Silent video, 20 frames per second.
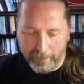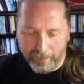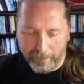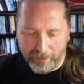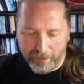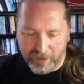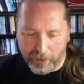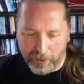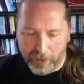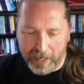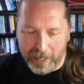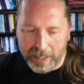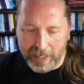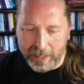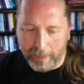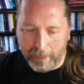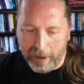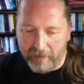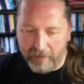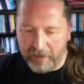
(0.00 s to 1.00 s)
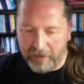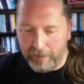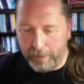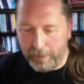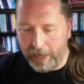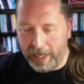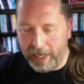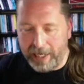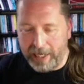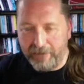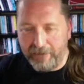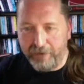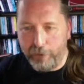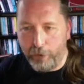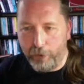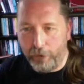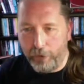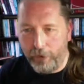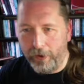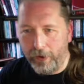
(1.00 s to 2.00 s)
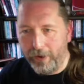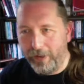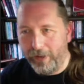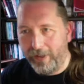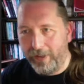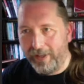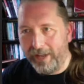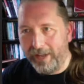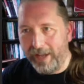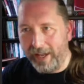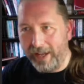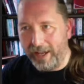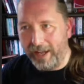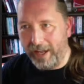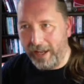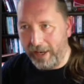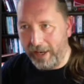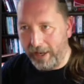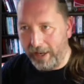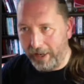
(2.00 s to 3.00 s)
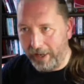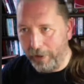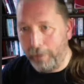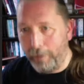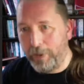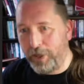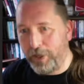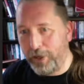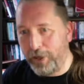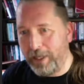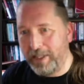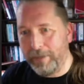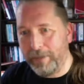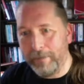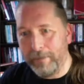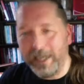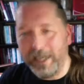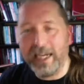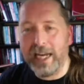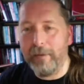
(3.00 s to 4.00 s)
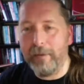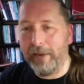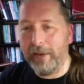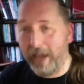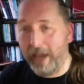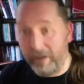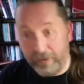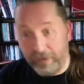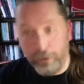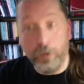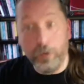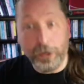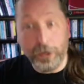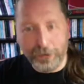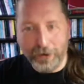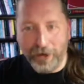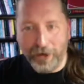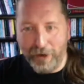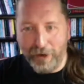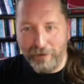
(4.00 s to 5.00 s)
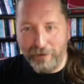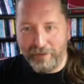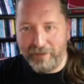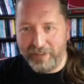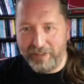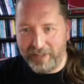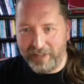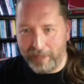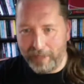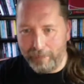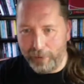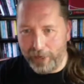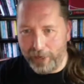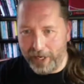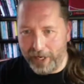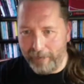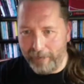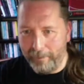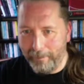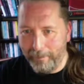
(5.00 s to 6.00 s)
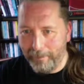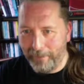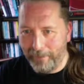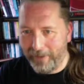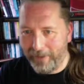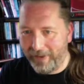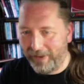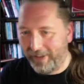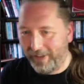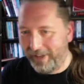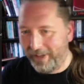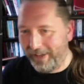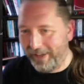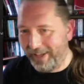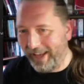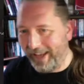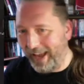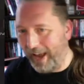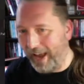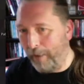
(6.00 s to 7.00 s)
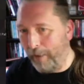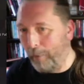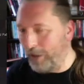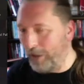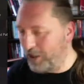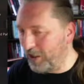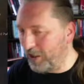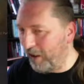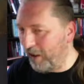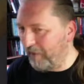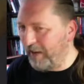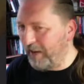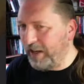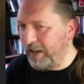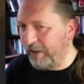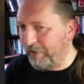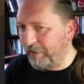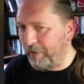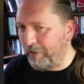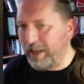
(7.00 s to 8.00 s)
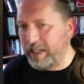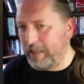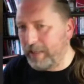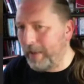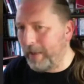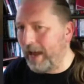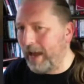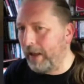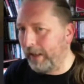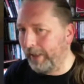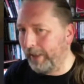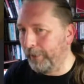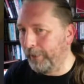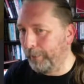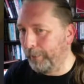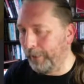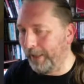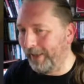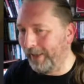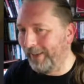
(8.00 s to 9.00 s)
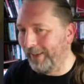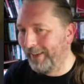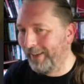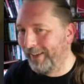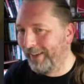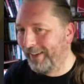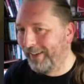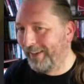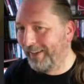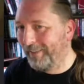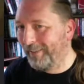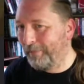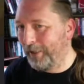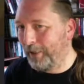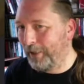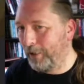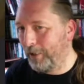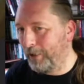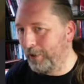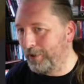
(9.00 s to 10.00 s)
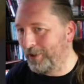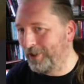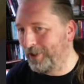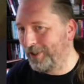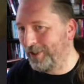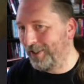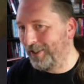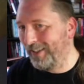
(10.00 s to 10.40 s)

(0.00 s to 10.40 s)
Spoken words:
So I ended up having to pay for an opportunity to meet him and have an autograph done by him, which I think I freaked him out a little bit, because